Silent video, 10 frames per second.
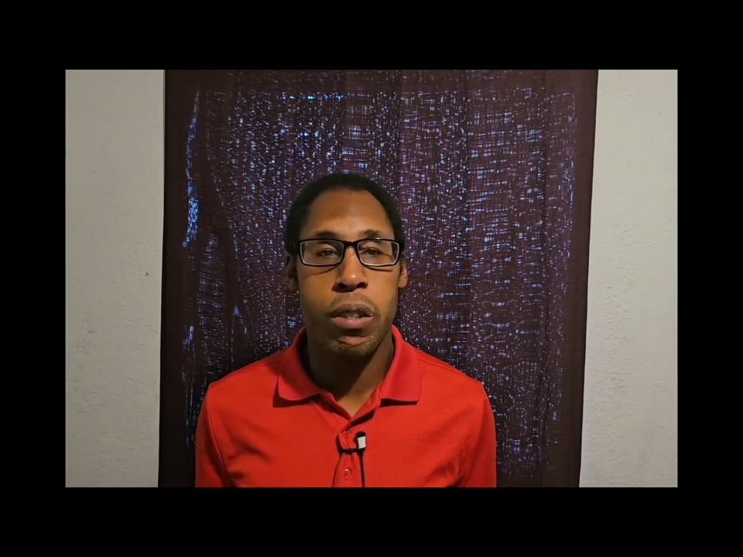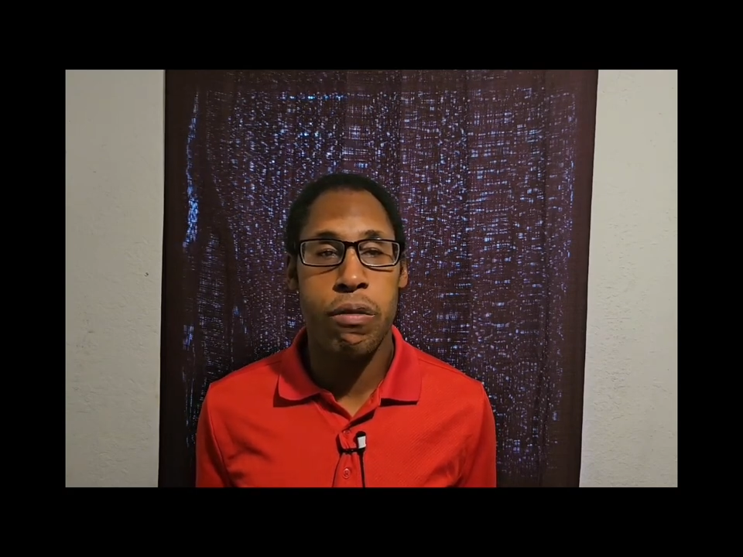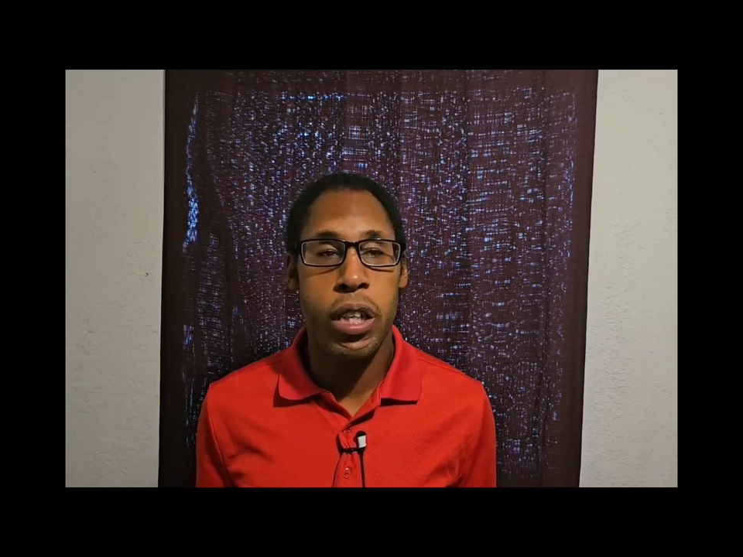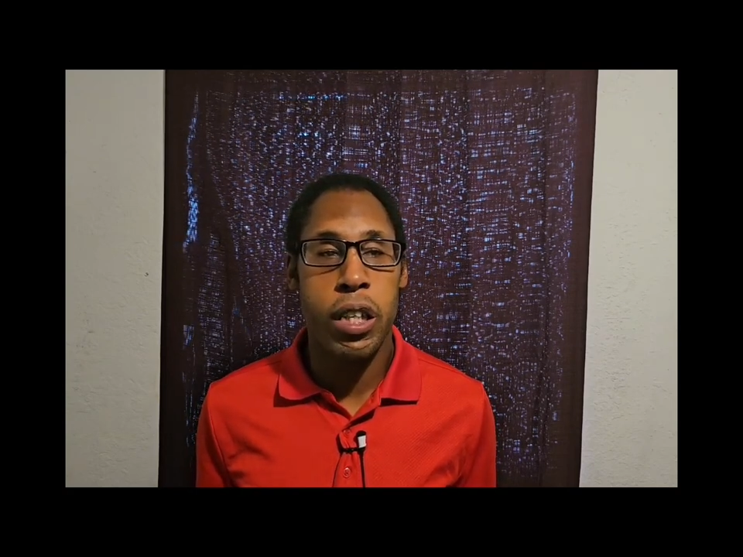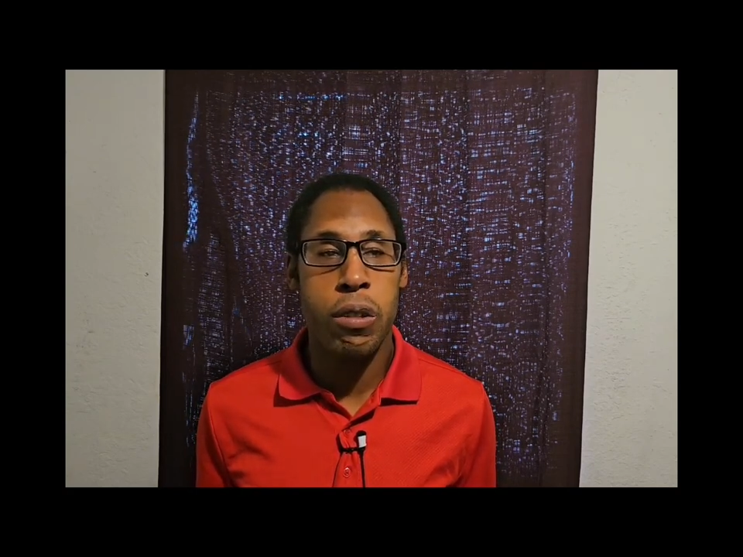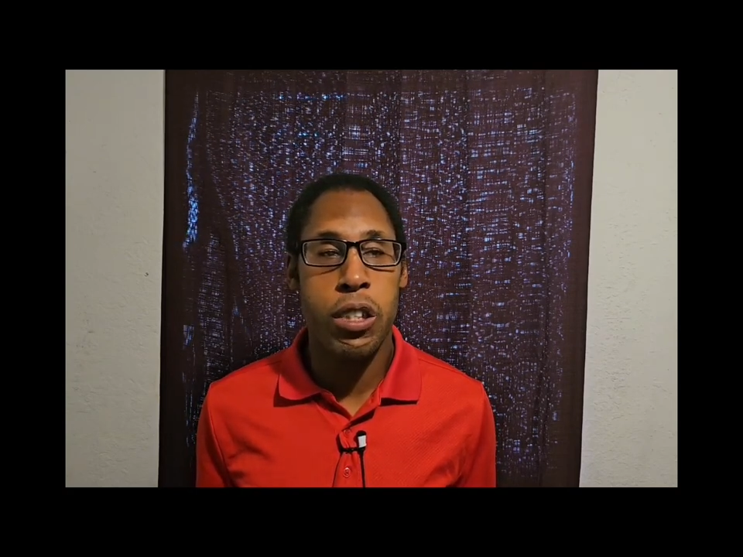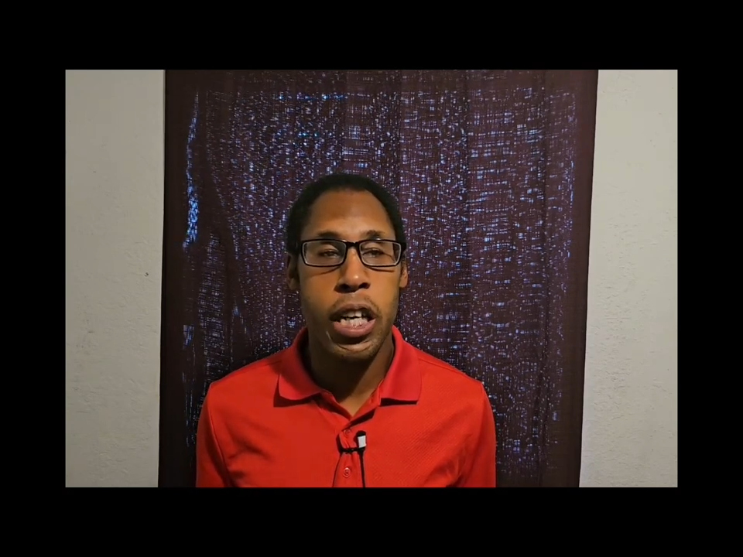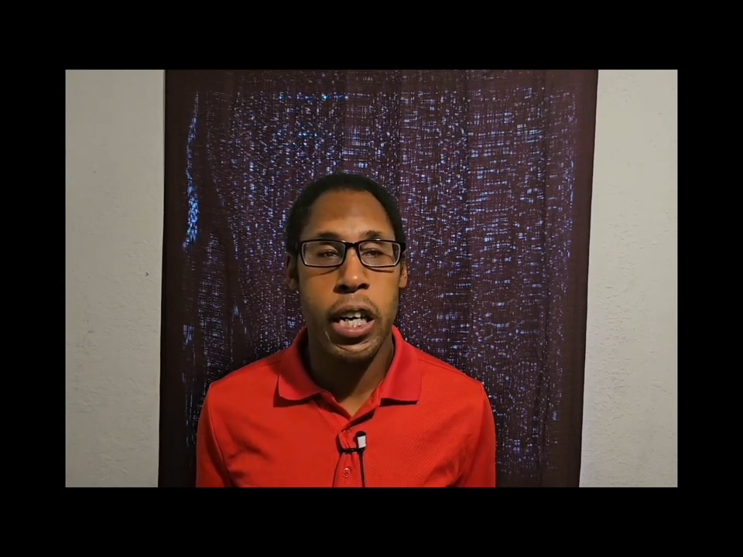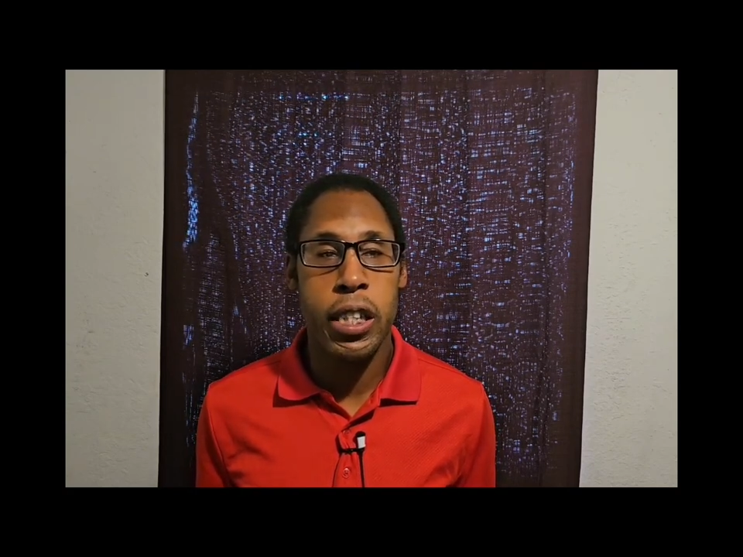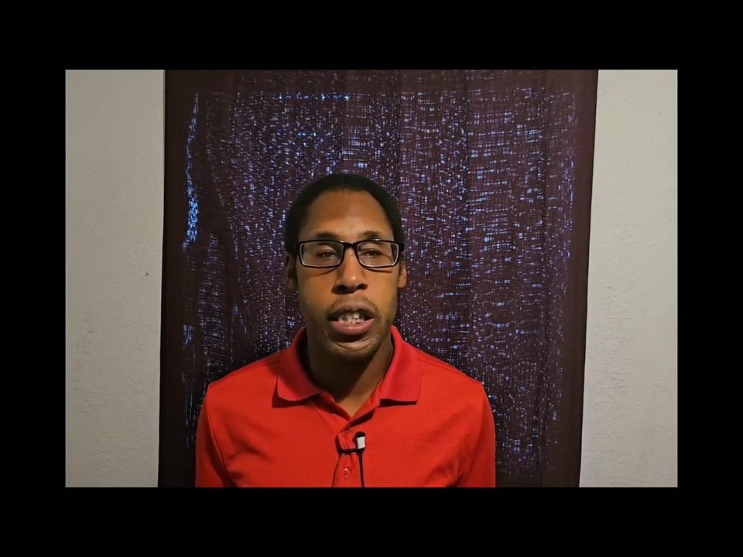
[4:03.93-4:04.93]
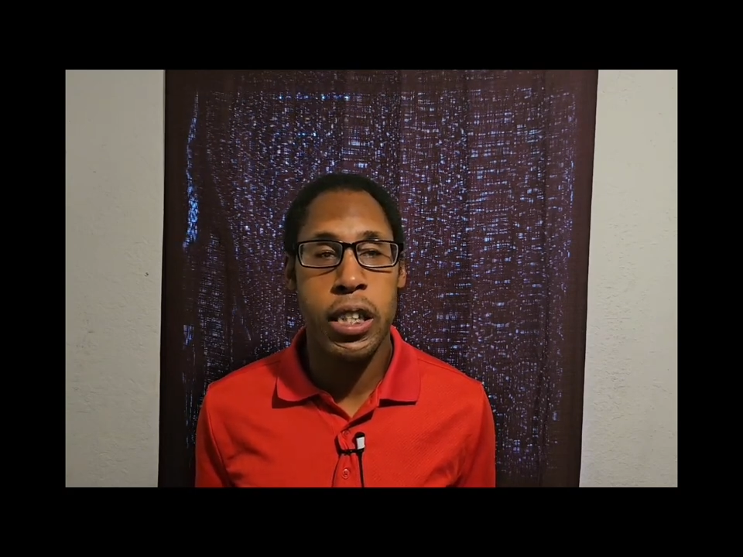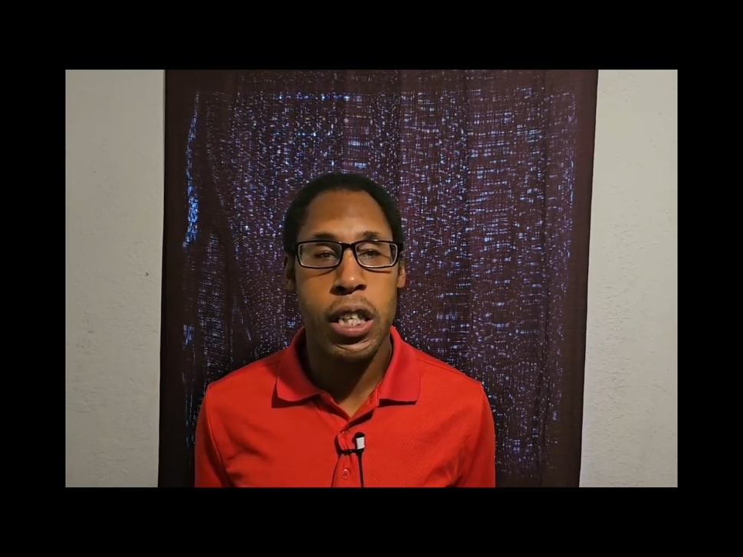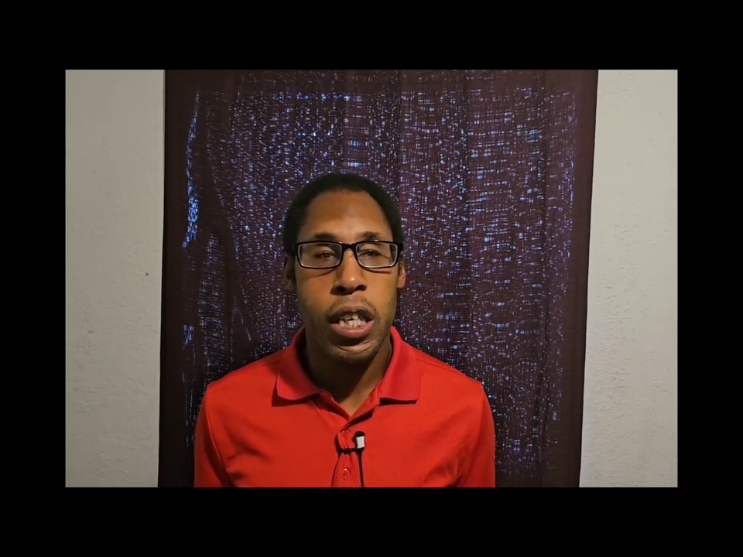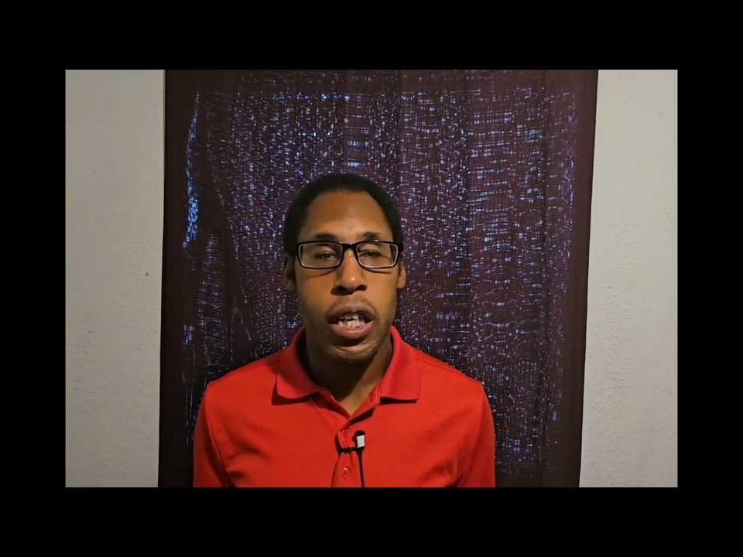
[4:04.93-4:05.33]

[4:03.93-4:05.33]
to video chatting